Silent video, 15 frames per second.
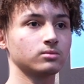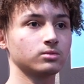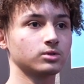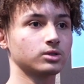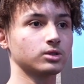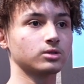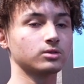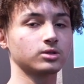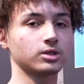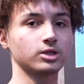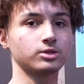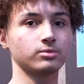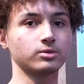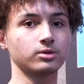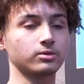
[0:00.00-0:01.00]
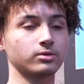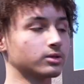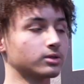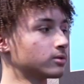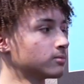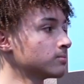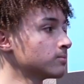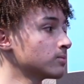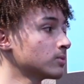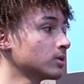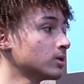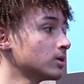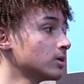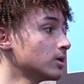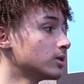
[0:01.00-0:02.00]
just a sketchbook or whatnot,
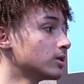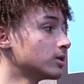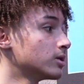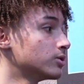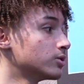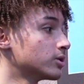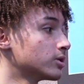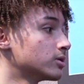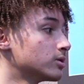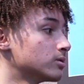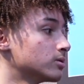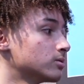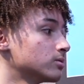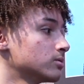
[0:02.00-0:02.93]
and then you can